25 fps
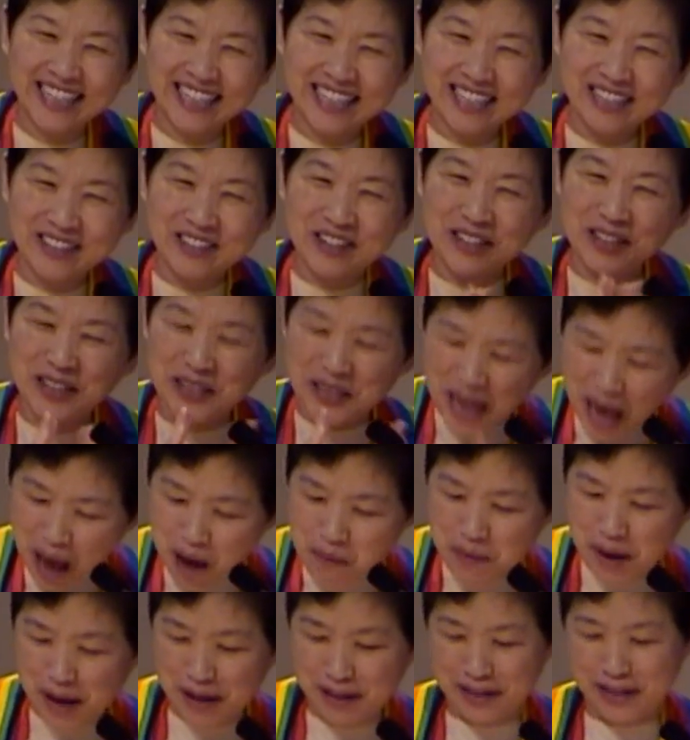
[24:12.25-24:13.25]
the
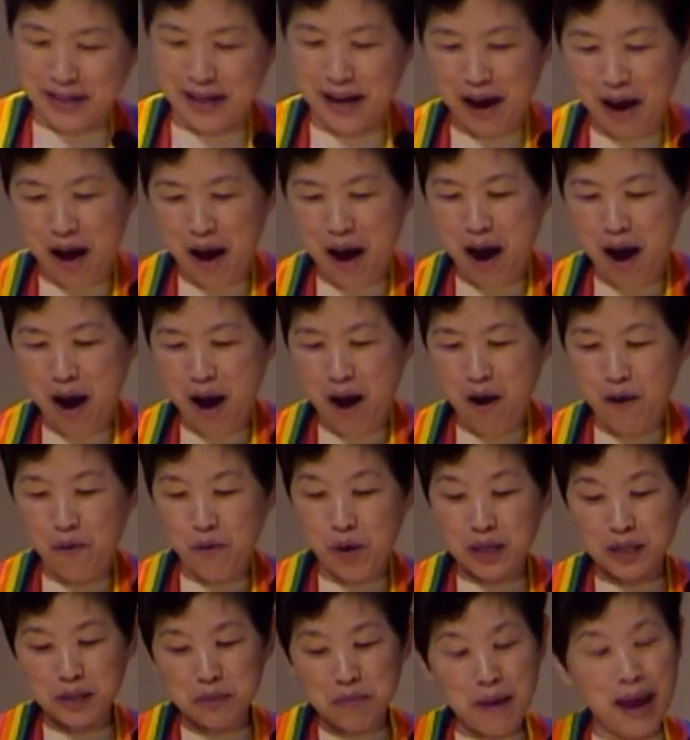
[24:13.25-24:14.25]
Sabbath
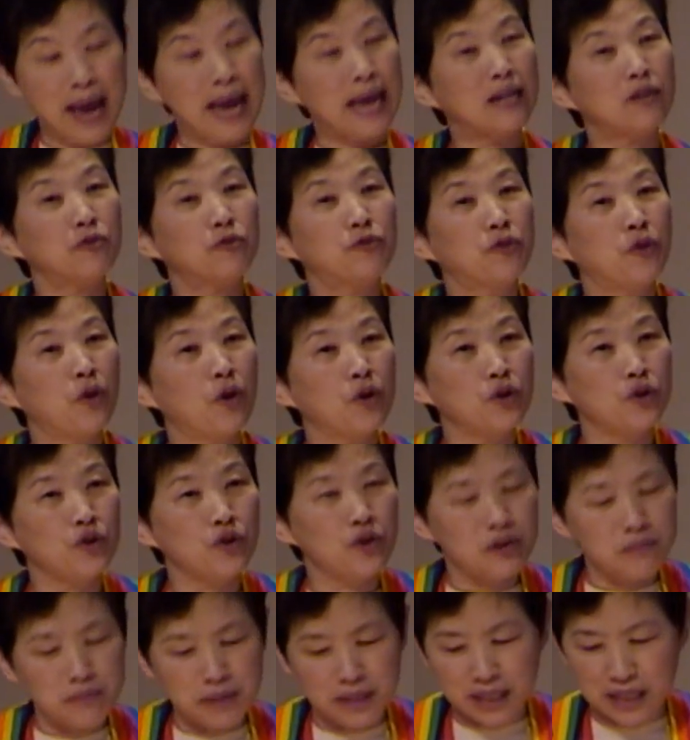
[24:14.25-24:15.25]
was made for
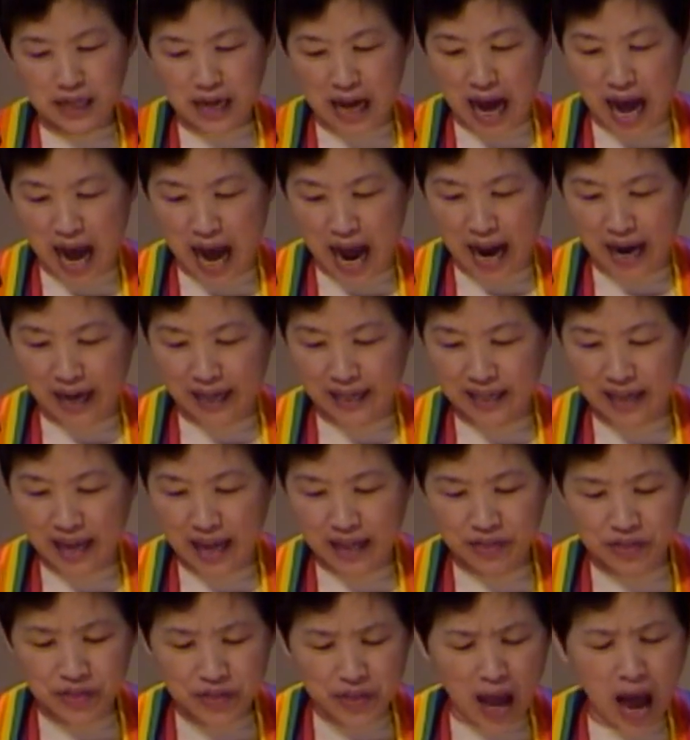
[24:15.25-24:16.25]
humankind
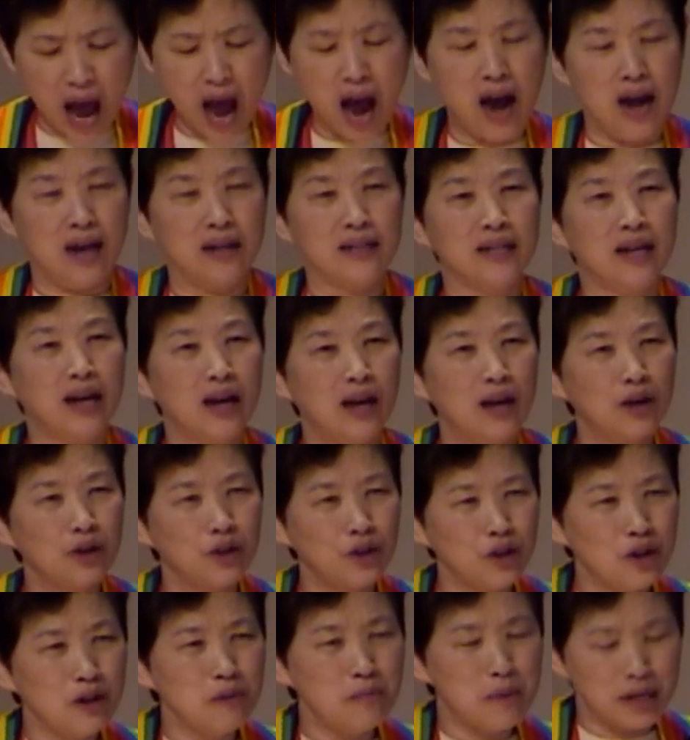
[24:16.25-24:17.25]
and not
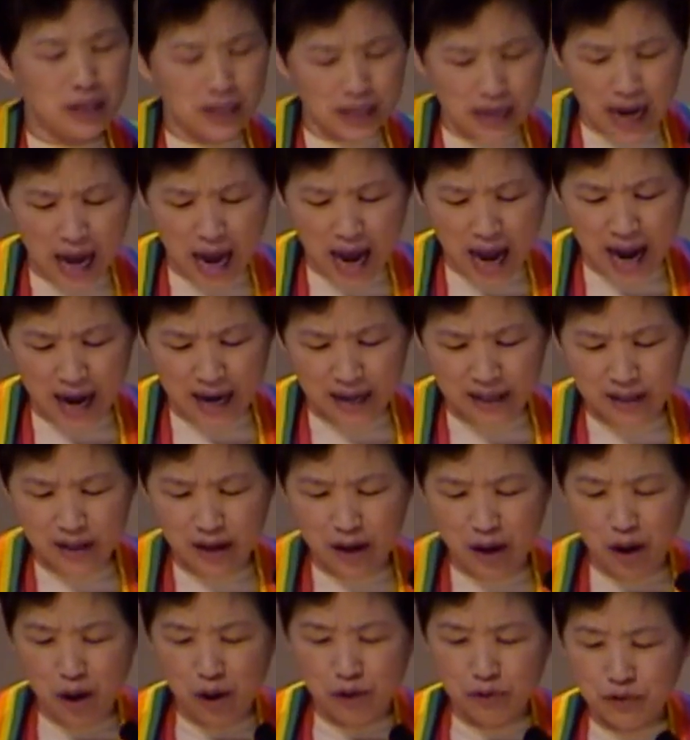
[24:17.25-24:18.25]
humankind
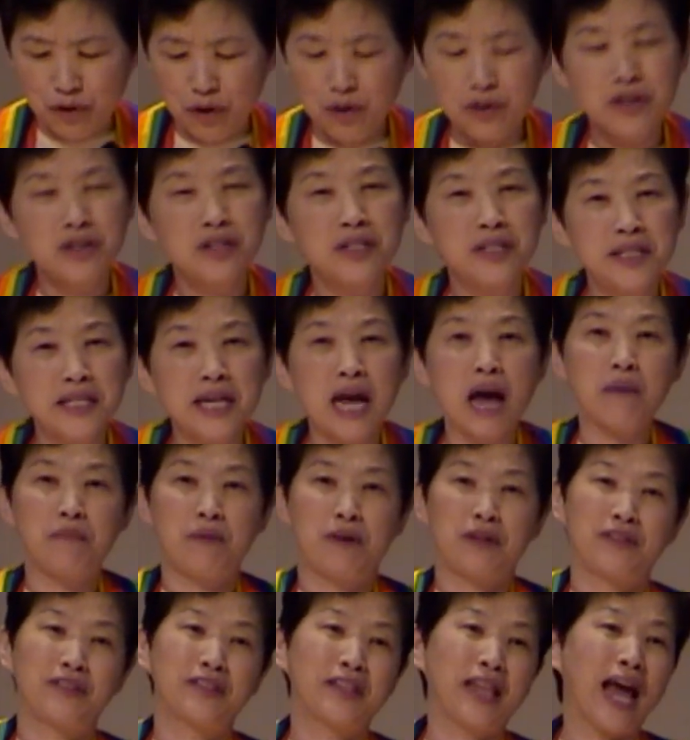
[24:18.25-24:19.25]
for the
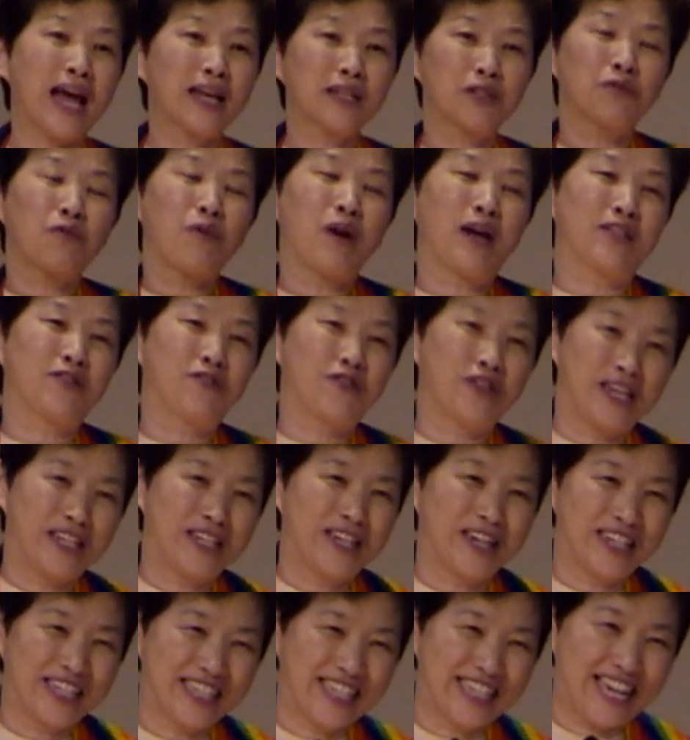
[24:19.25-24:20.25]
Sabbath. That's what
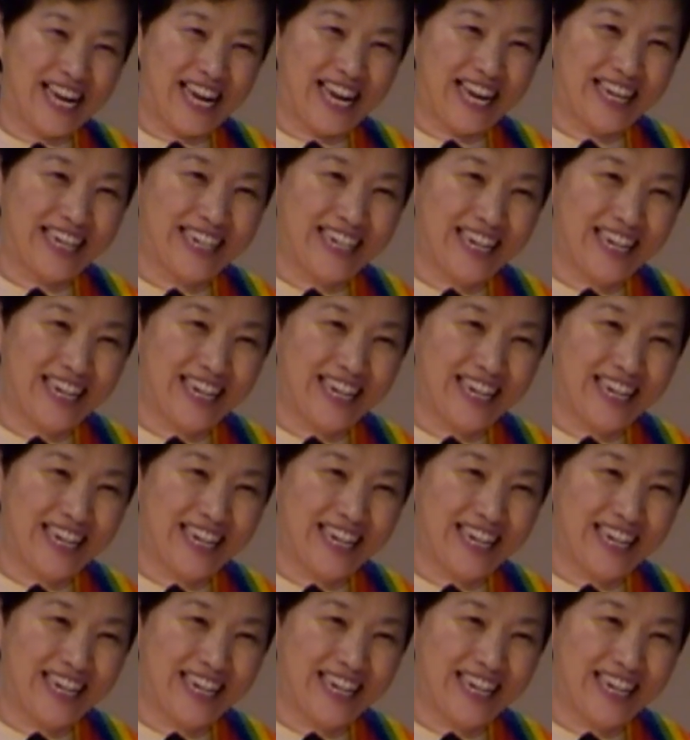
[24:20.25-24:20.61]
Jesus said.